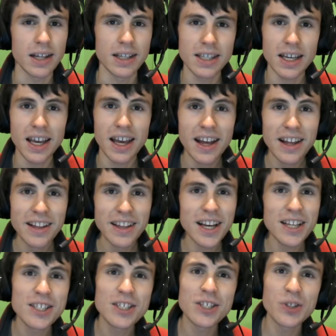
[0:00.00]
It's like
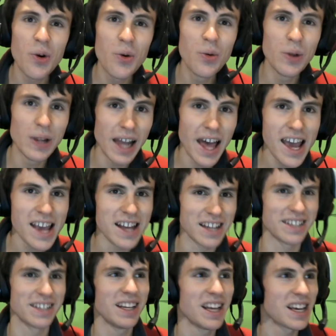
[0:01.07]
that's so
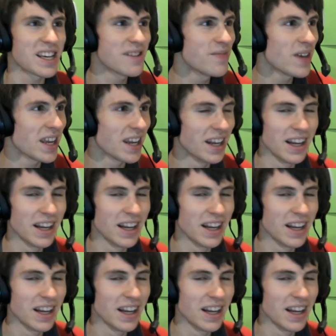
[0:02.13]
late. Like I mean,